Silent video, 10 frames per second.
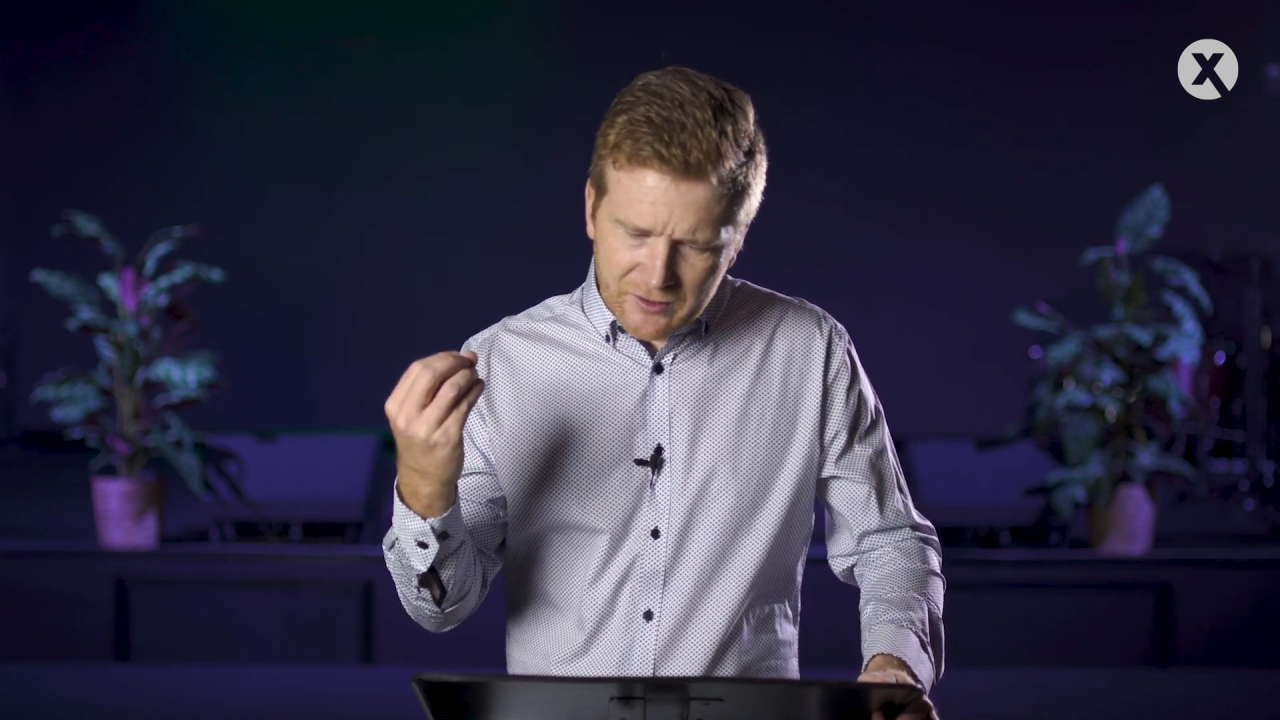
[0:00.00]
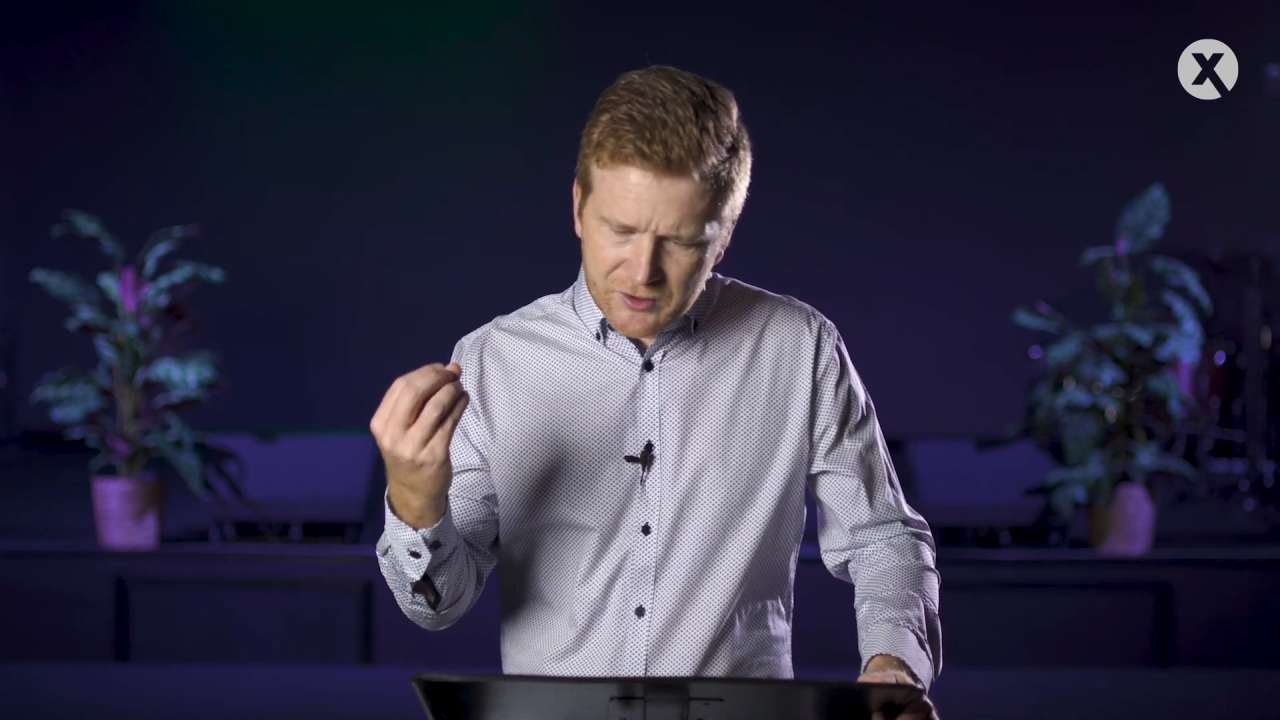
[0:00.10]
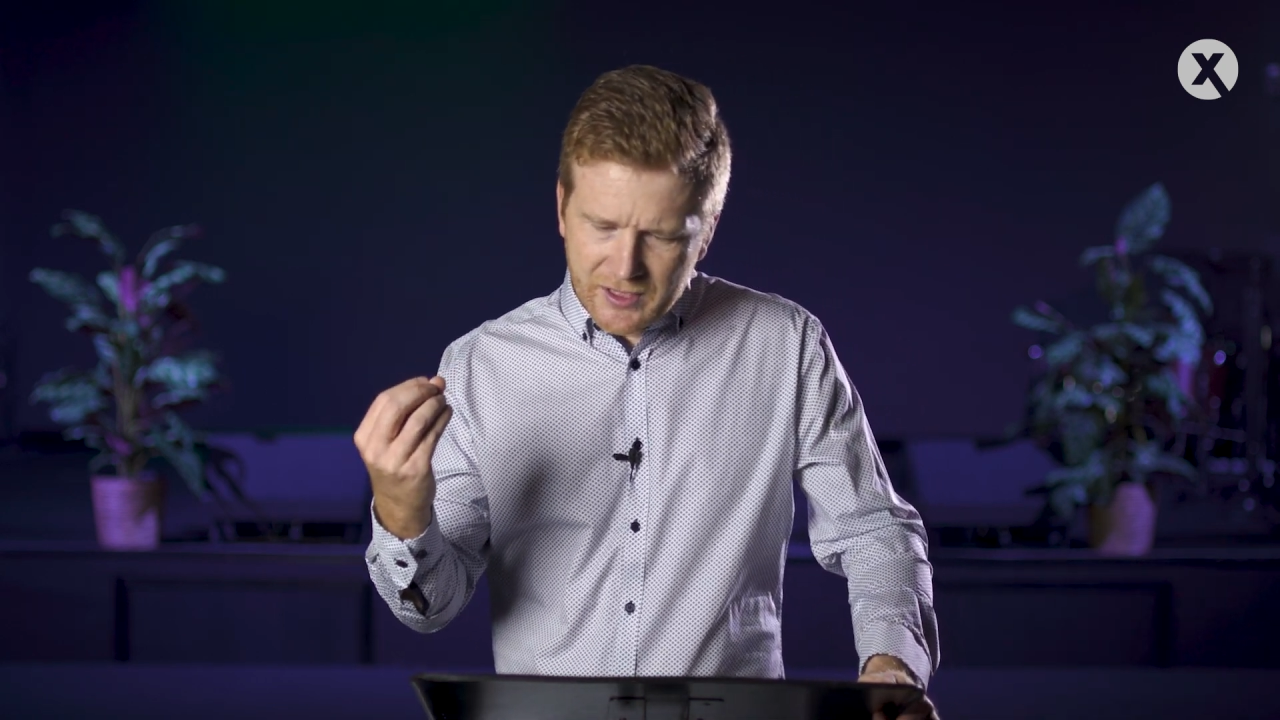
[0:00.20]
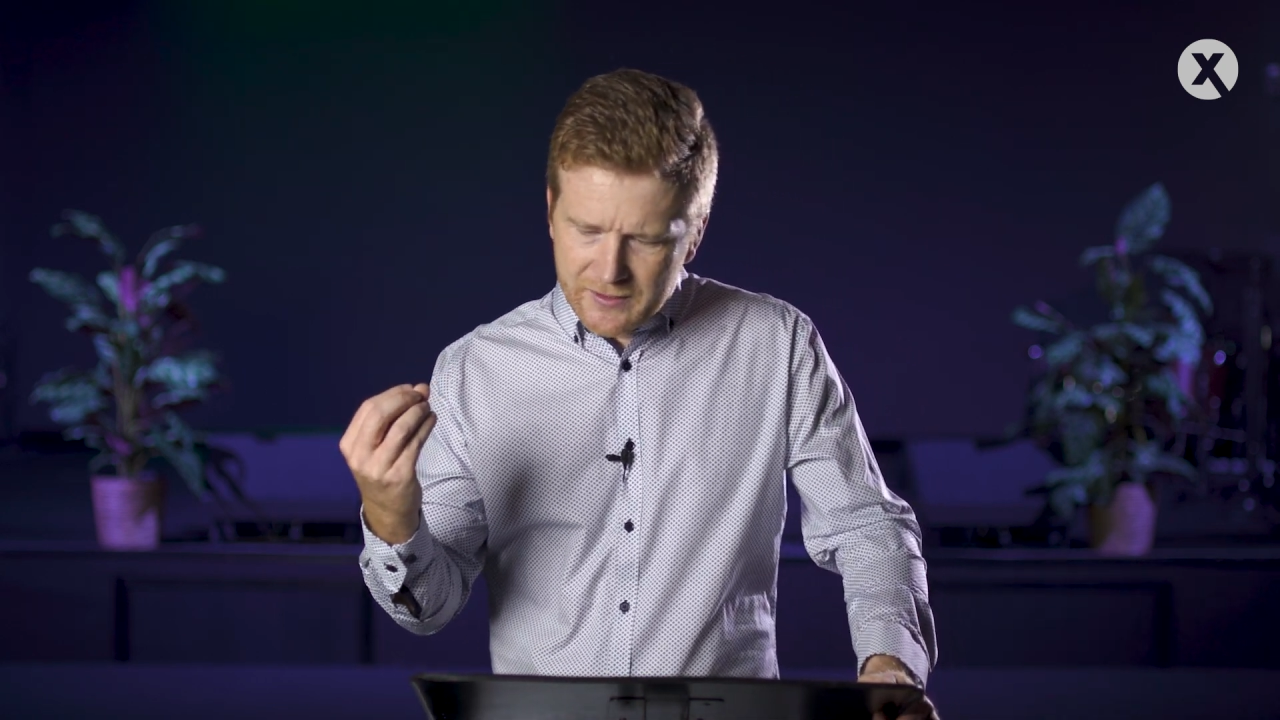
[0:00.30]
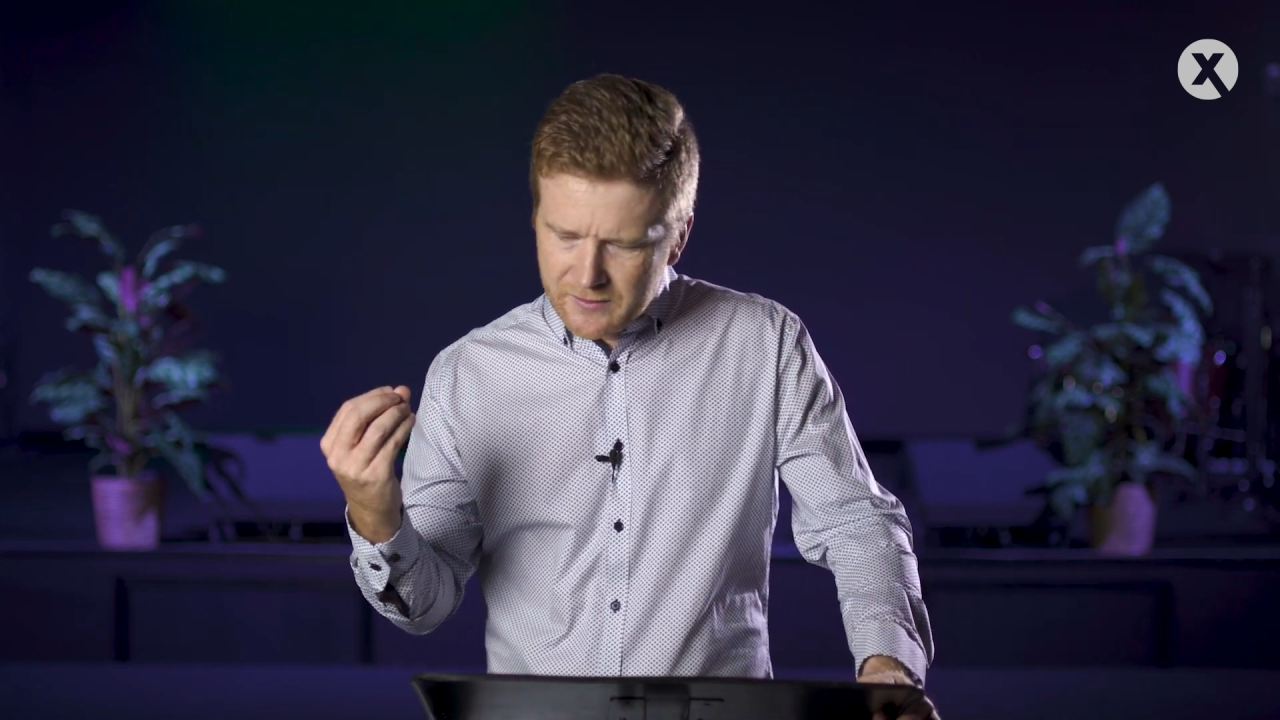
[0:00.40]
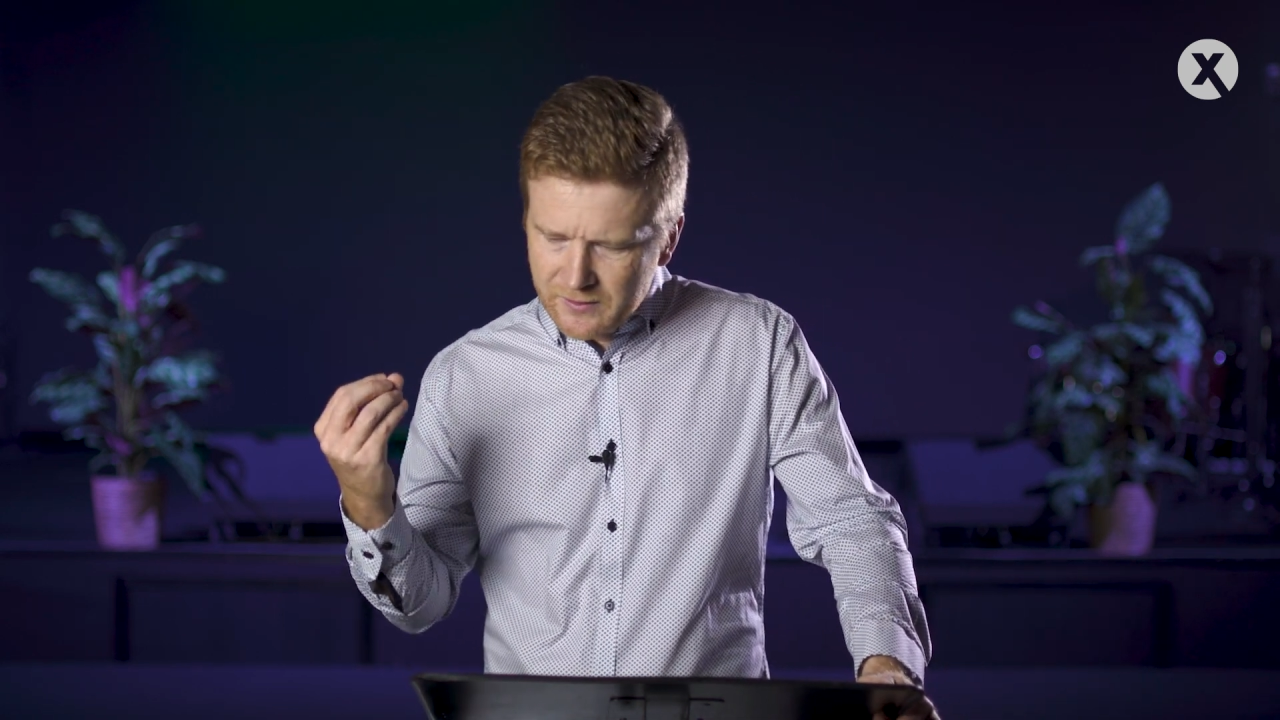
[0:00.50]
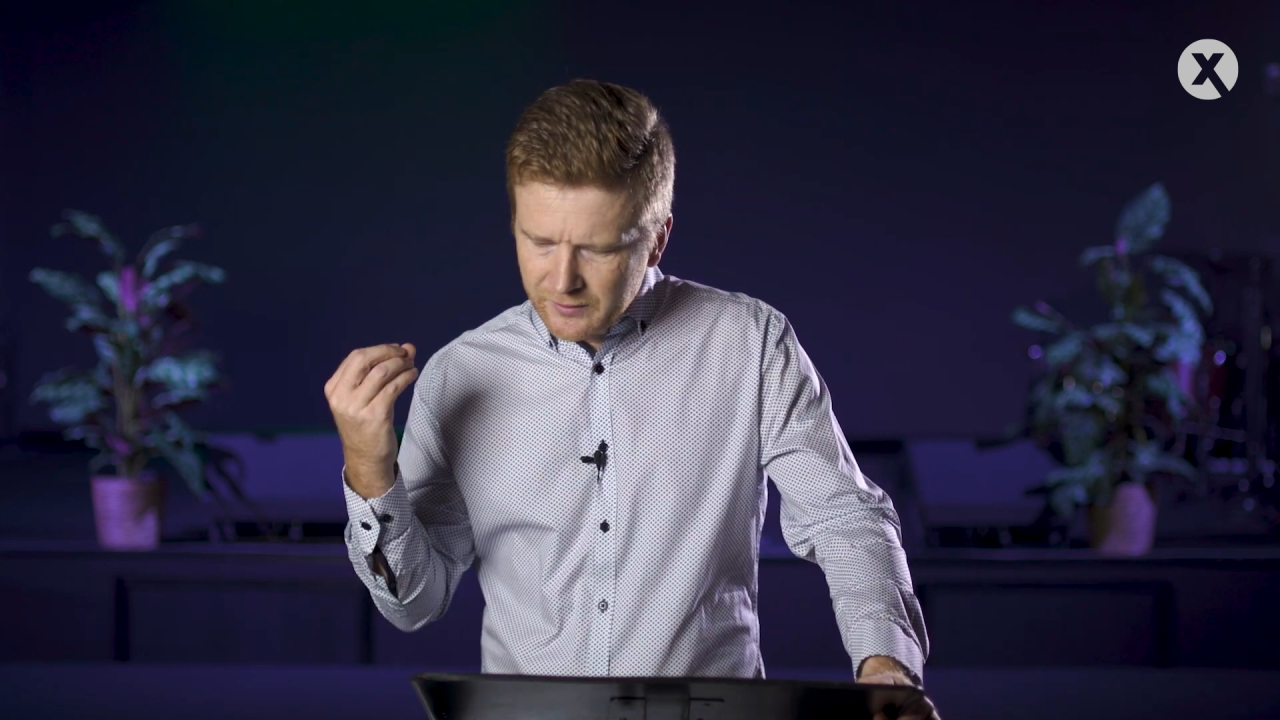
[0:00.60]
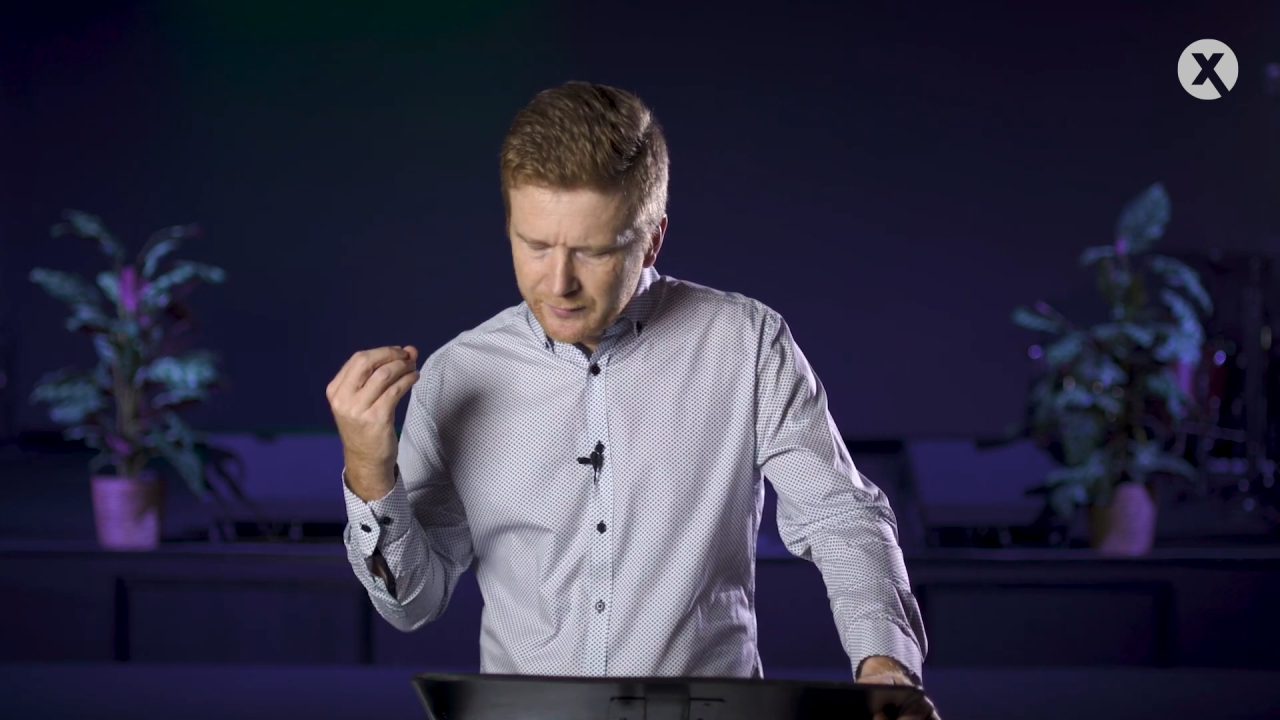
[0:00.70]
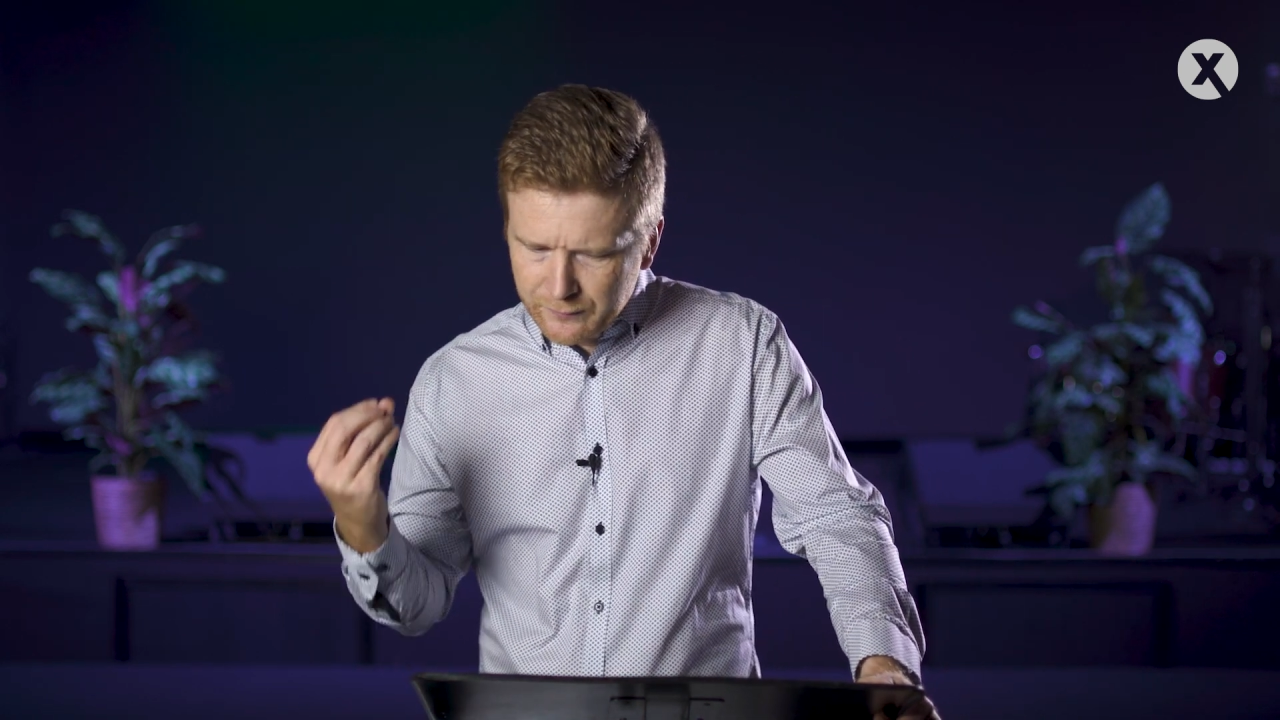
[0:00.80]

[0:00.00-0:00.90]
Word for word: Jesus to live